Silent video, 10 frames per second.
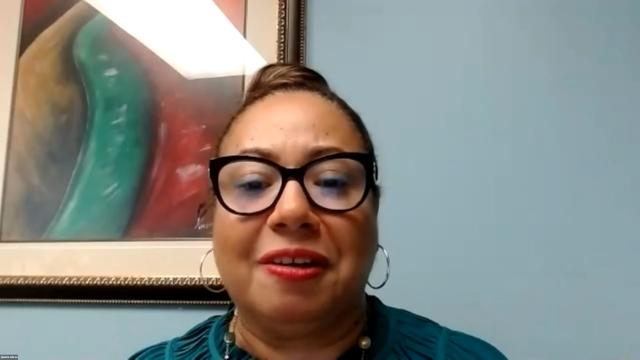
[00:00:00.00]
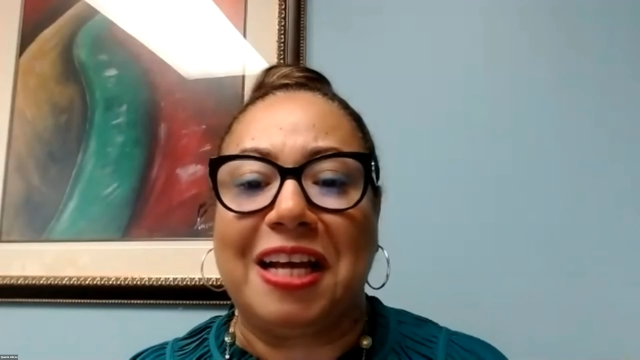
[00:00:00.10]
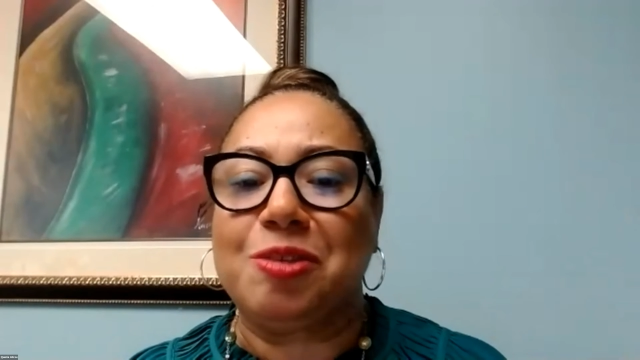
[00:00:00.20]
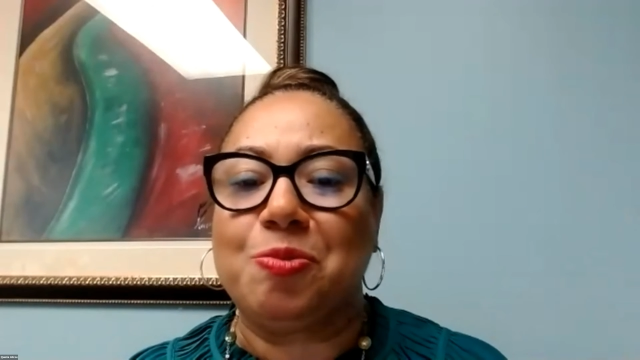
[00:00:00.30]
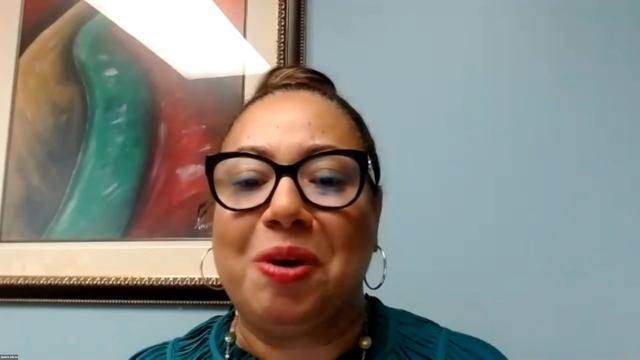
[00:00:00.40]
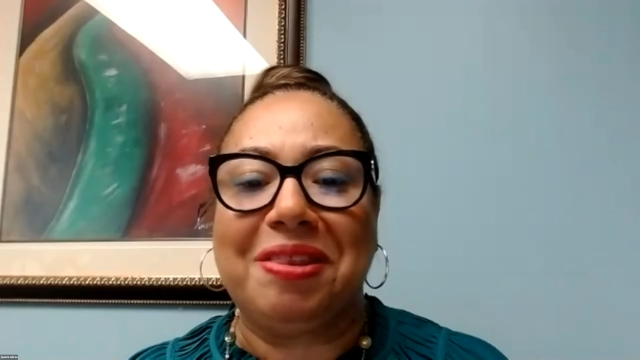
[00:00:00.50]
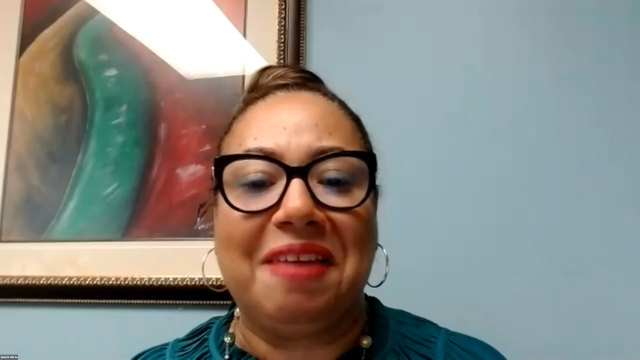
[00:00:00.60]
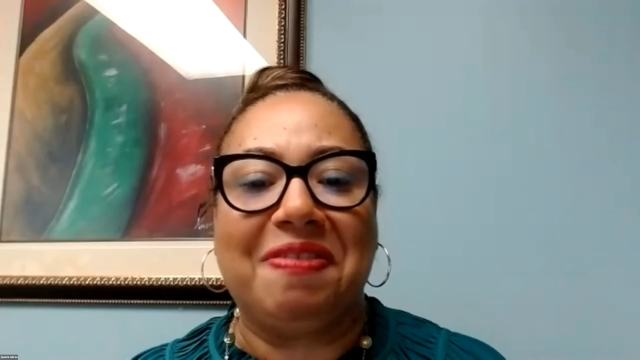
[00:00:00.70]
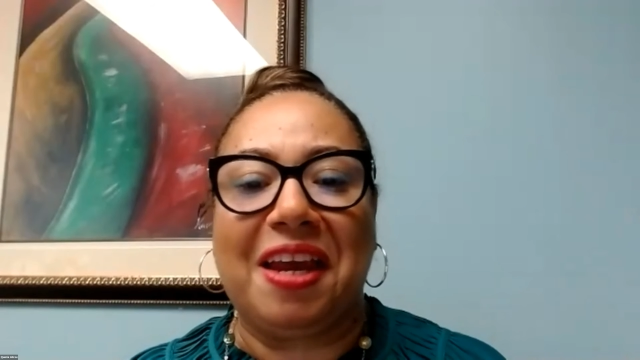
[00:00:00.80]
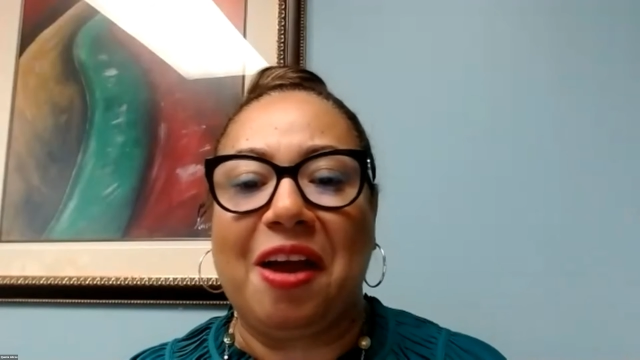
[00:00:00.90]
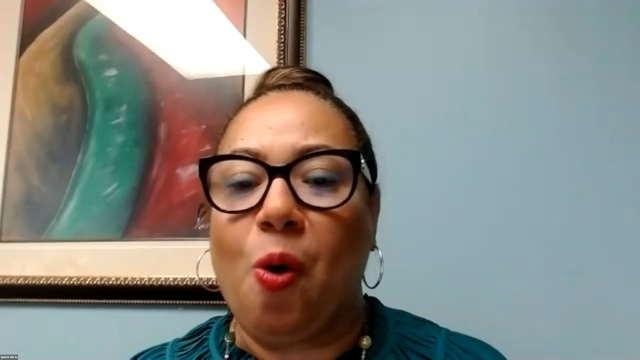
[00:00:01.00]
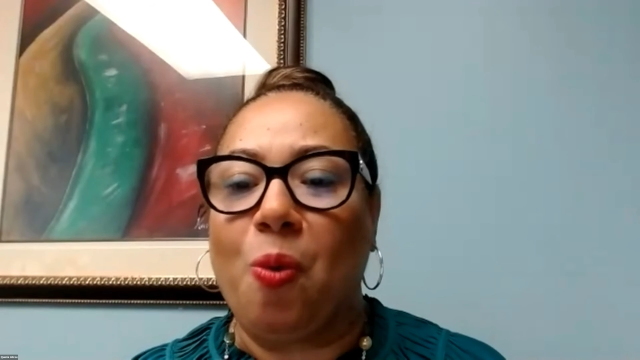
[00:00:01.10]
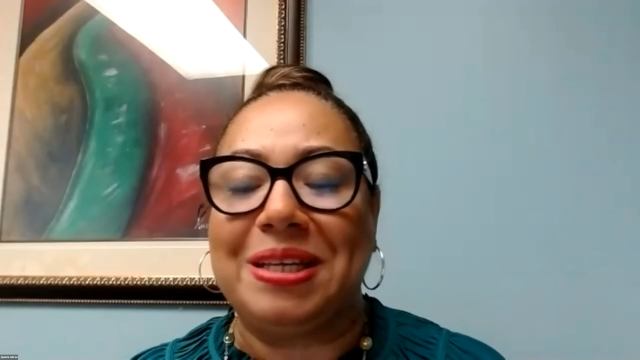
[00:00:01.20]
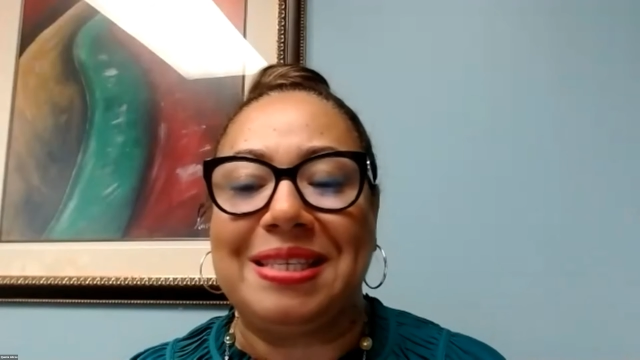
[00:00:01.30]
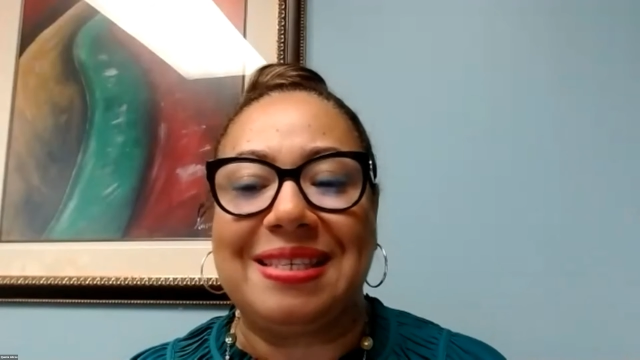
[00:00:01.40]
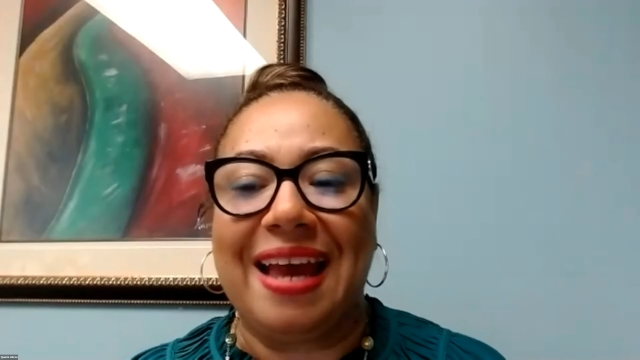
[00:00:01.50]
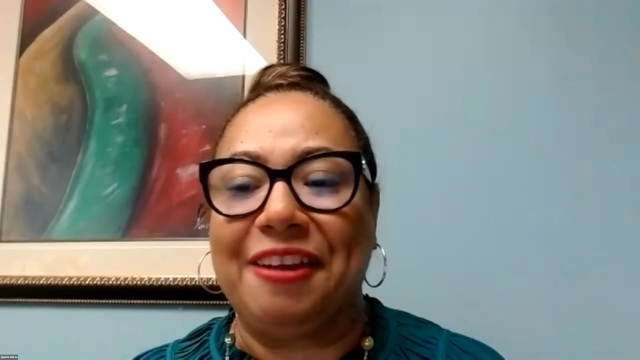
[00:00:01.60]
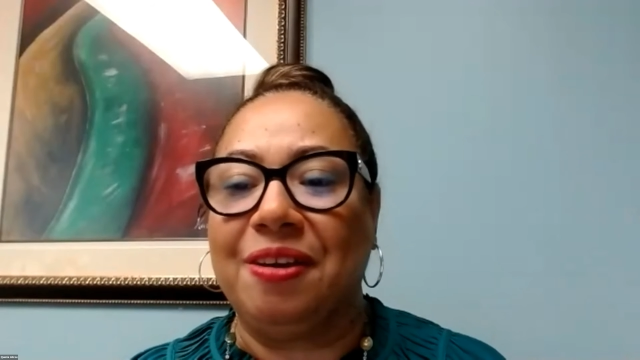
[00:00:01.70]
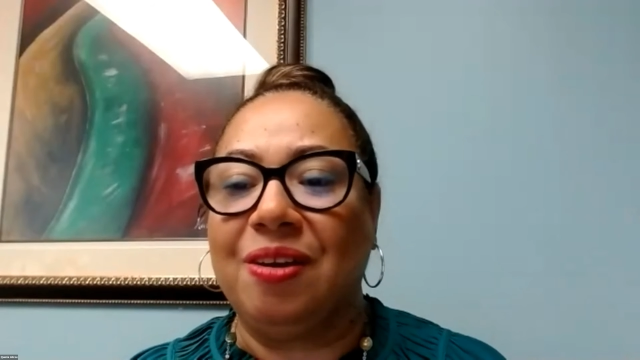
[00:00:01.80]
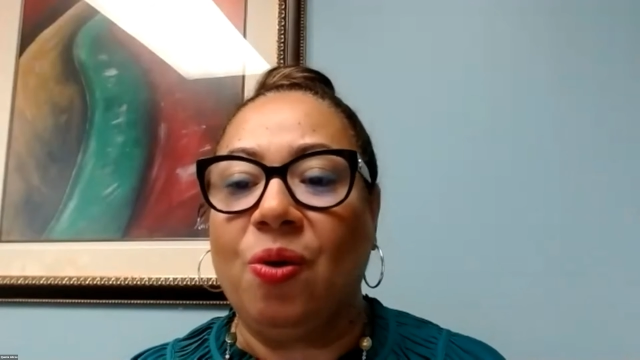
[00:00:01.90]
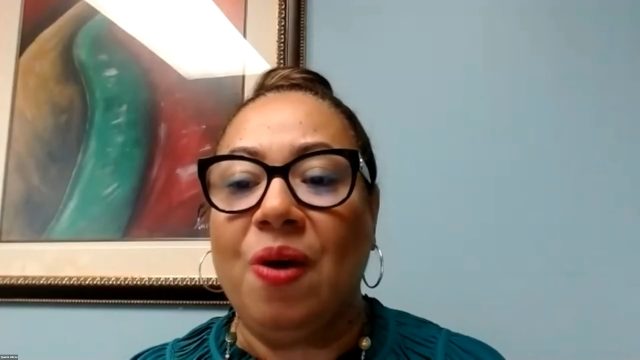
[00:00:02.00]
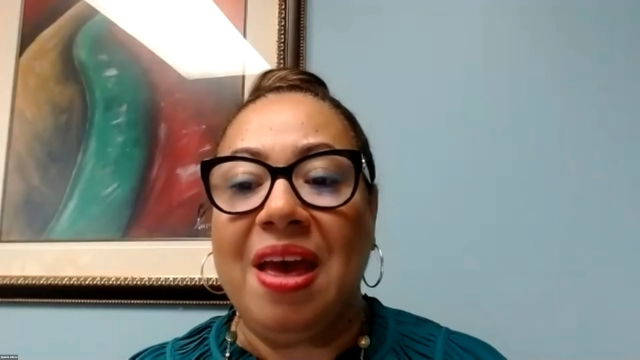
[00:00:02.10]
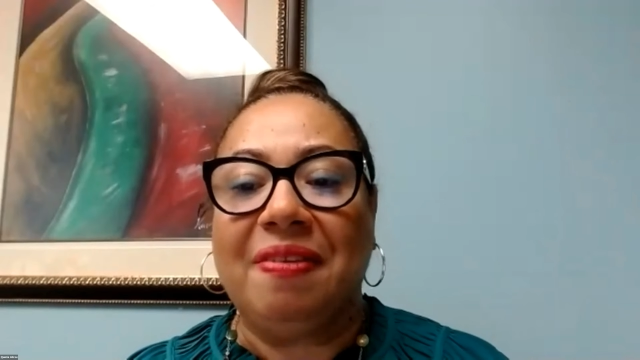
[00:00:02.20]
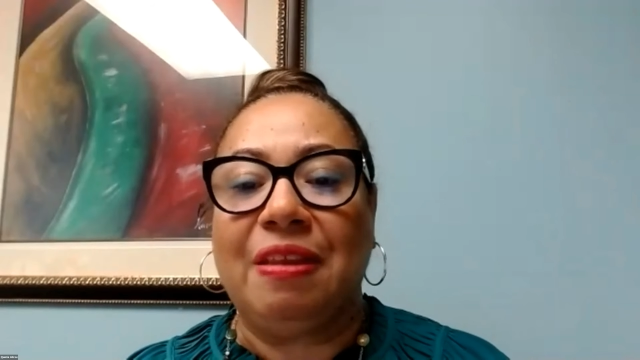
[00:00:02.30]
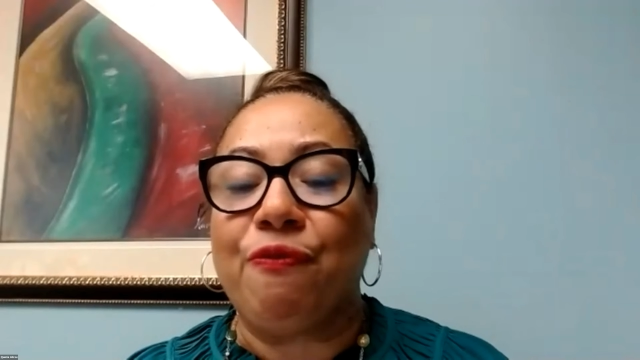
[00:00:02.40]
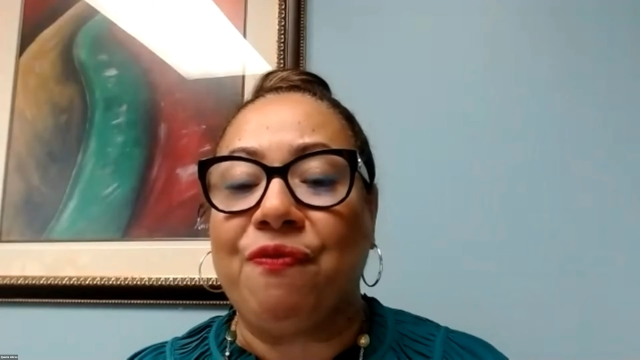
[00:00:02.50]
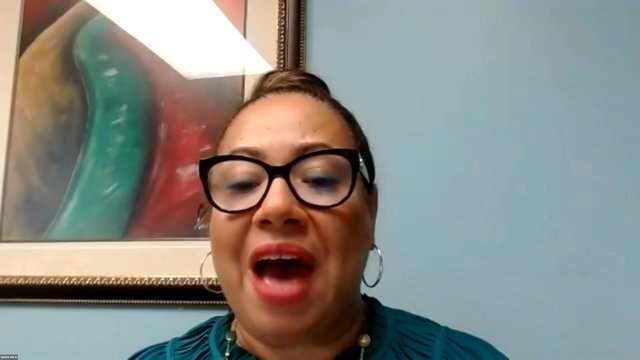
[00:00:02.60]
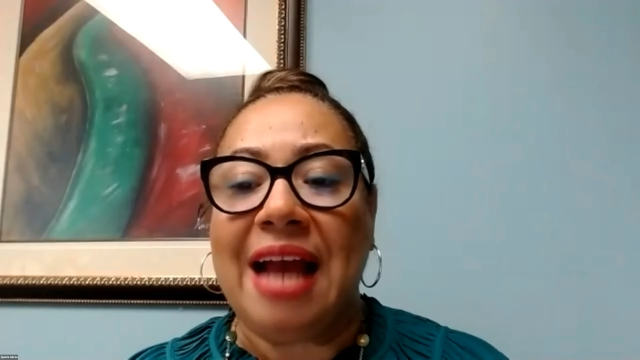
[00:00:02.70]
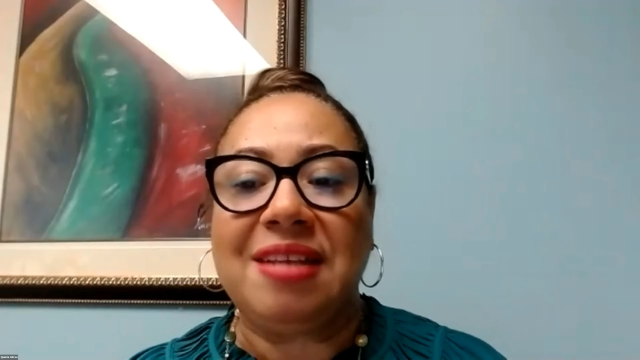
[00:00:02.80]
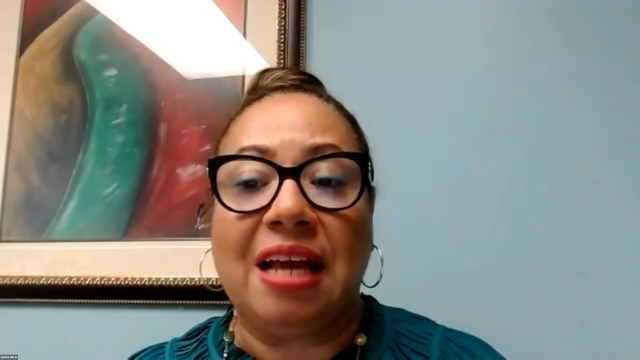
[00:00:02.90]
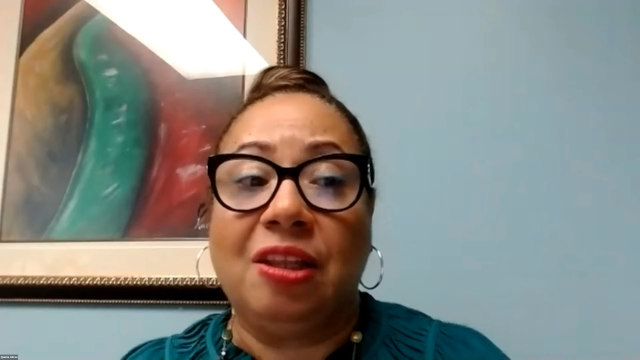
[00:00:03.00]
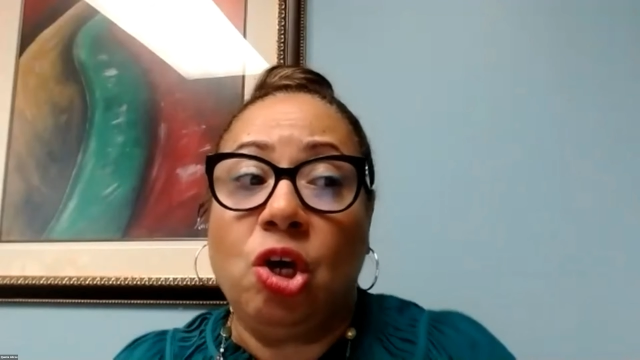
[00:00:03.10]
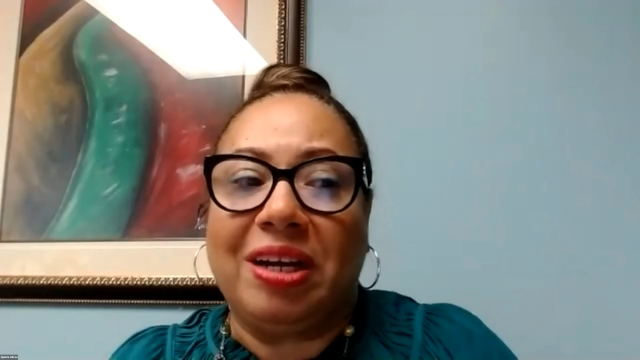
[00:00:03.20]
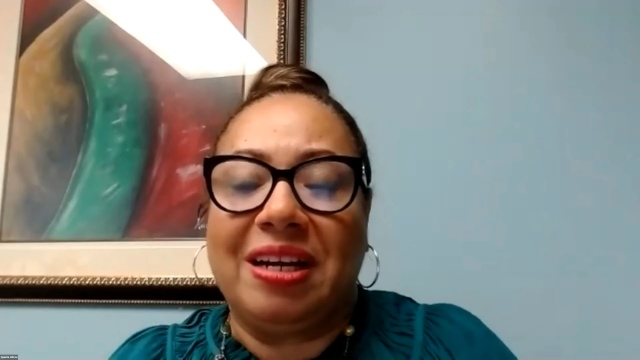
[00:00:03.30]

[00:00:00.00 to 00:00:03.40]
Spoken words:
That's one thing that I always say, the fact that, look,